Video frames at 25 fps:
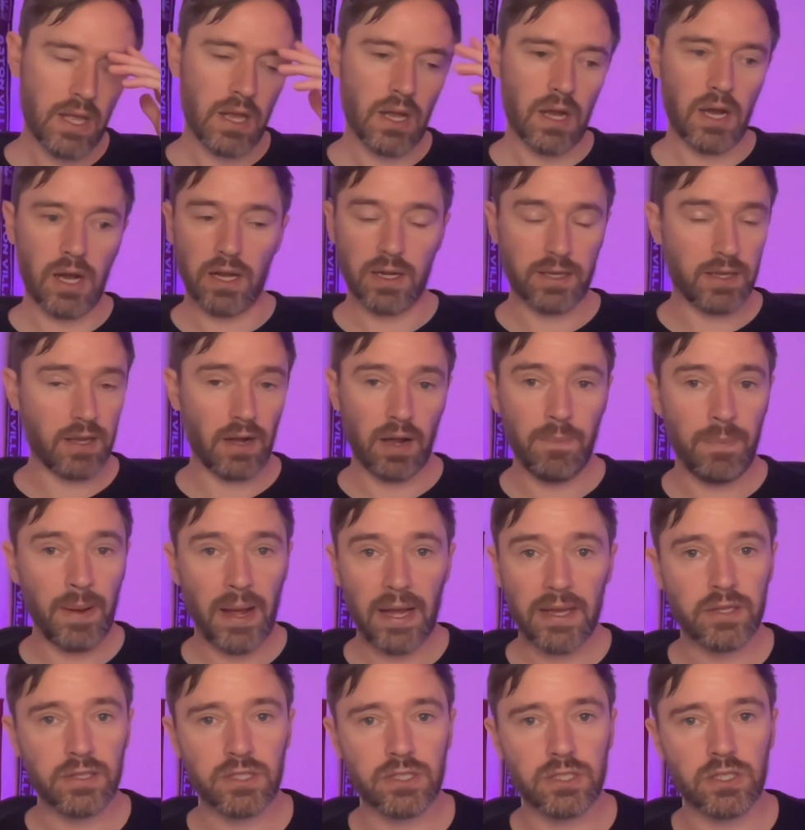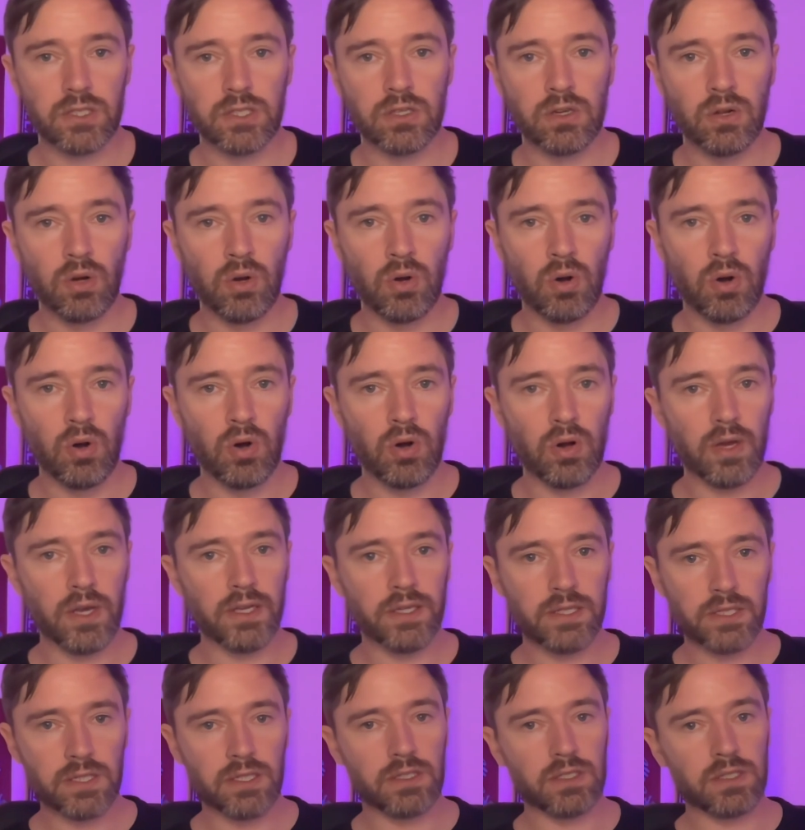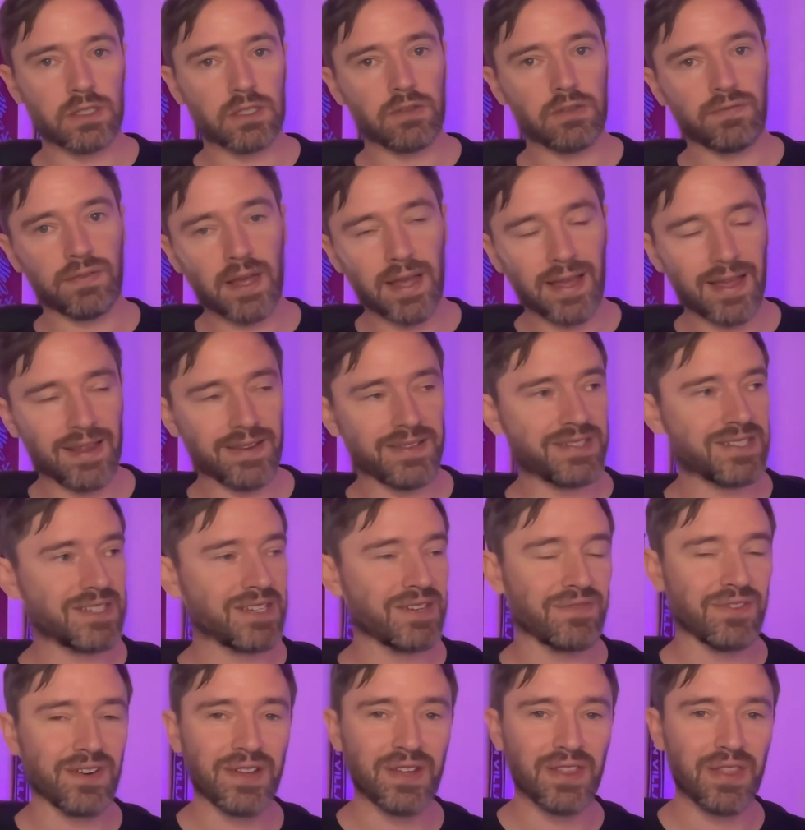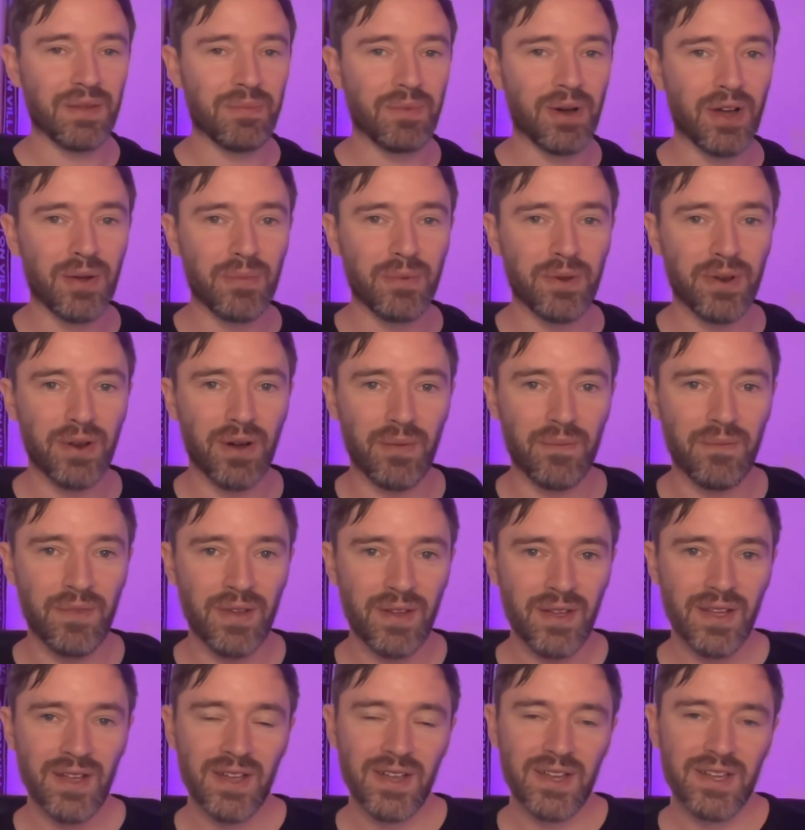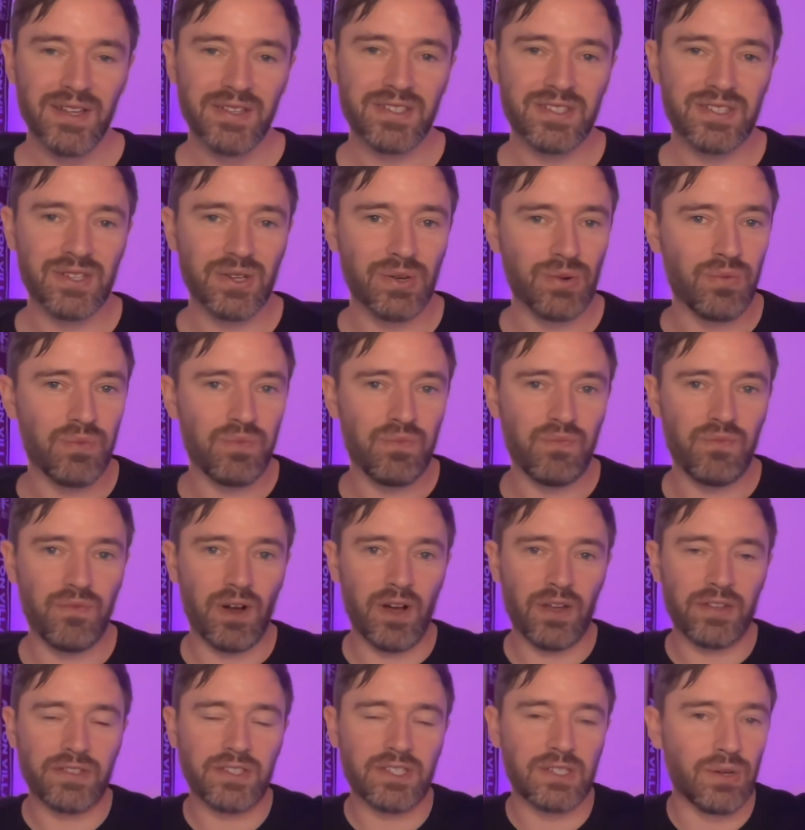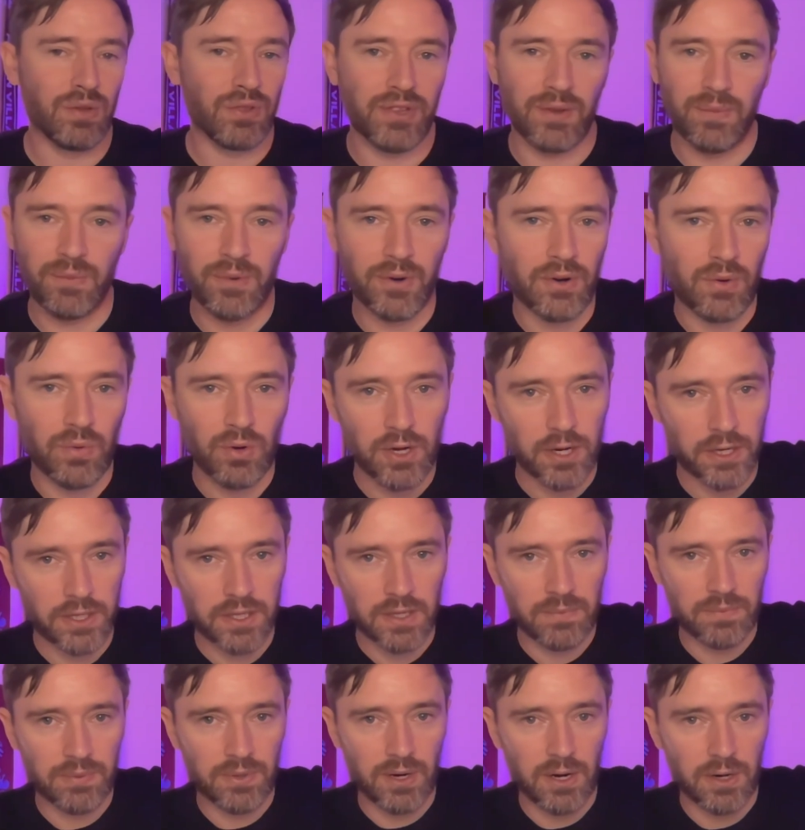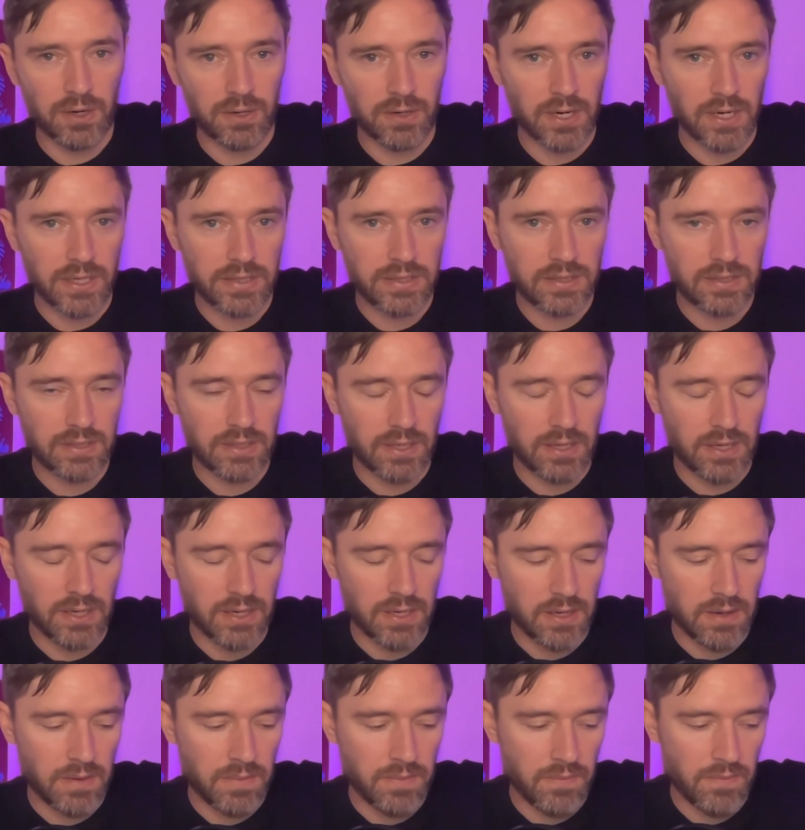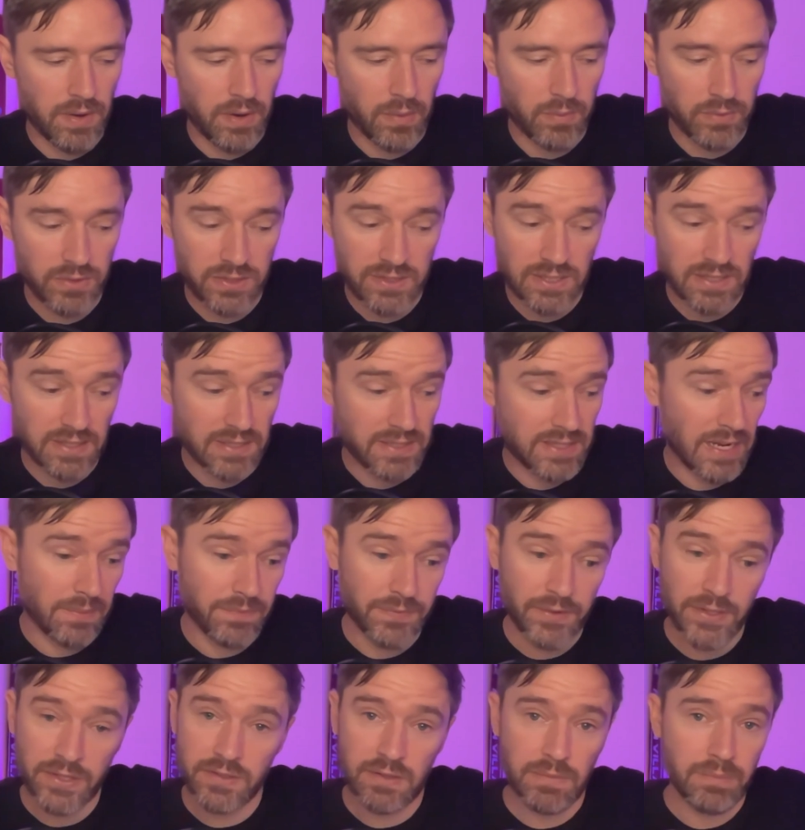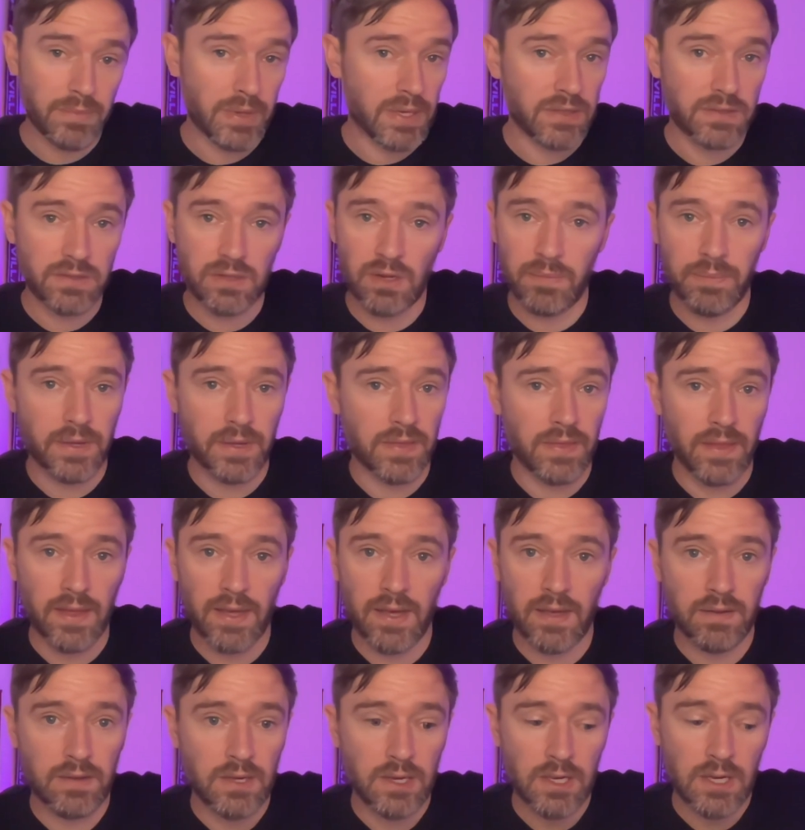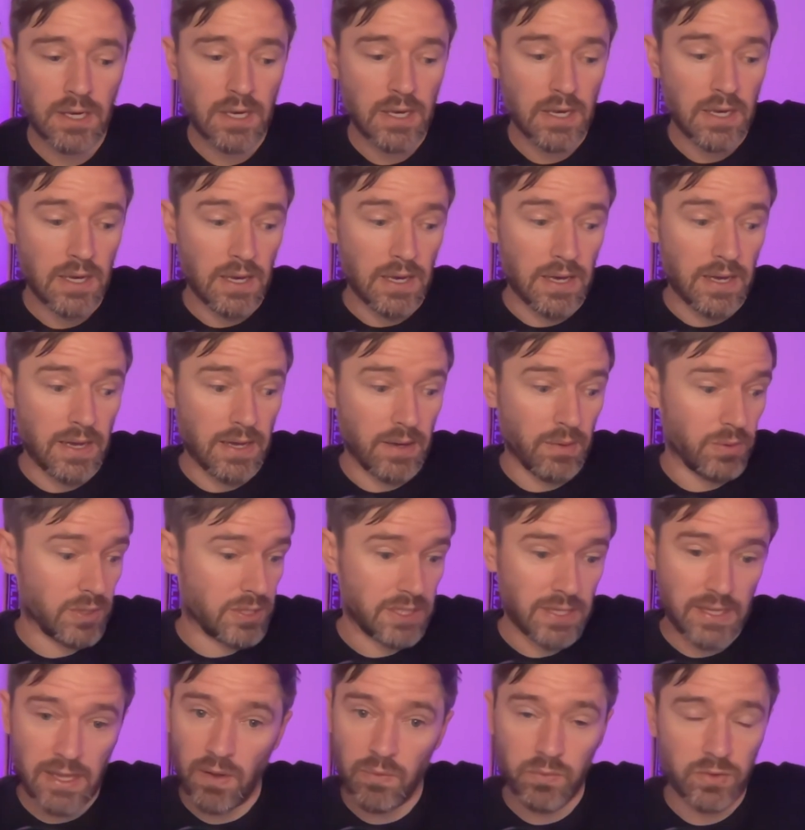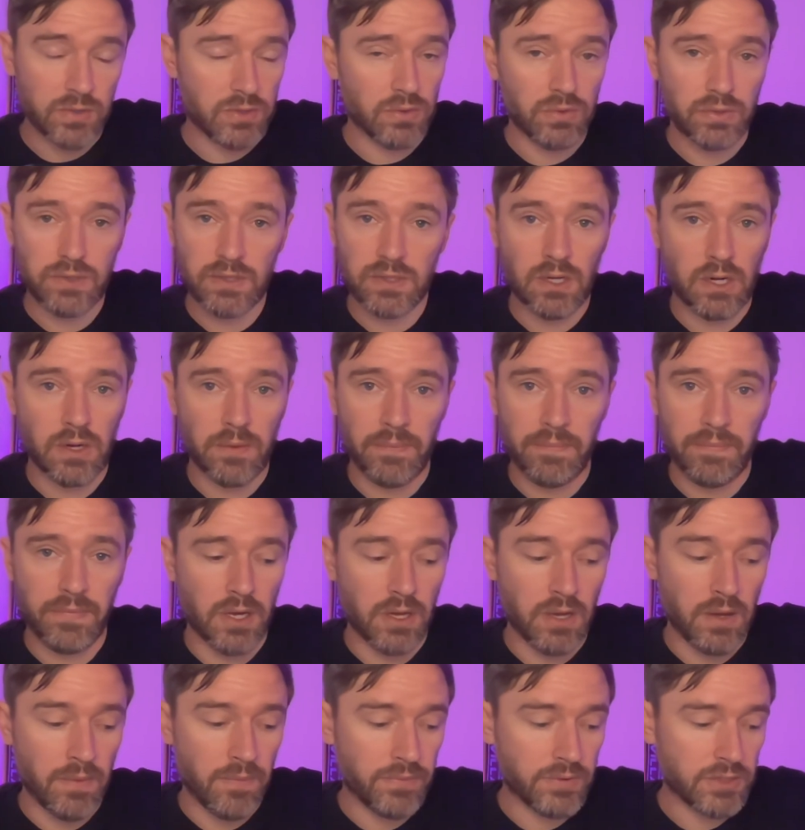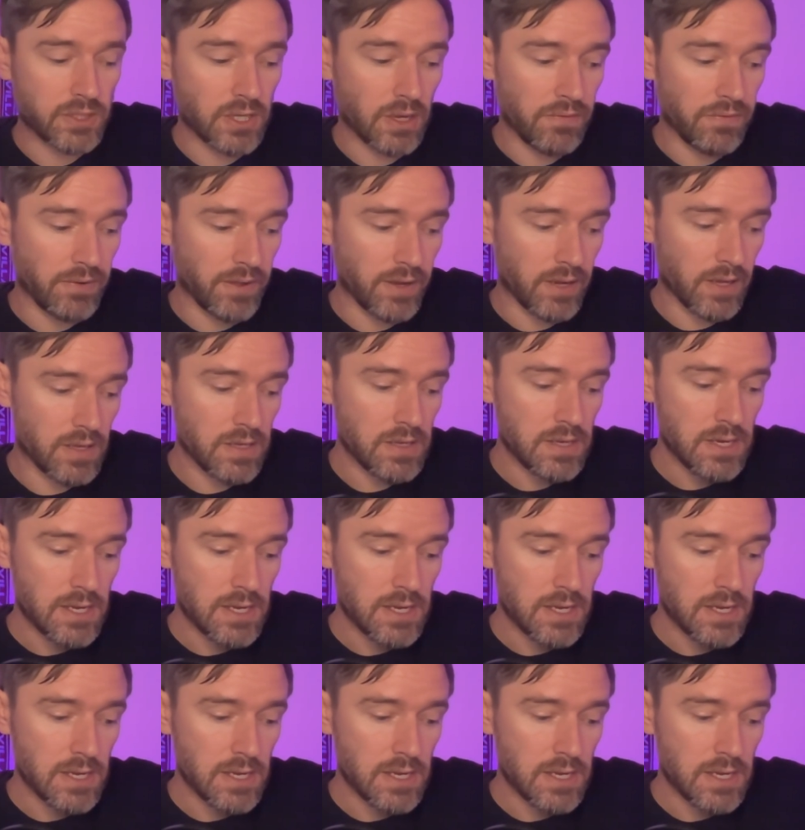I back us to score. It's just defensively at the moment. I still think we're a work in progress, and we're still adapting to Mings not being there, which again we saw tonight. So Villa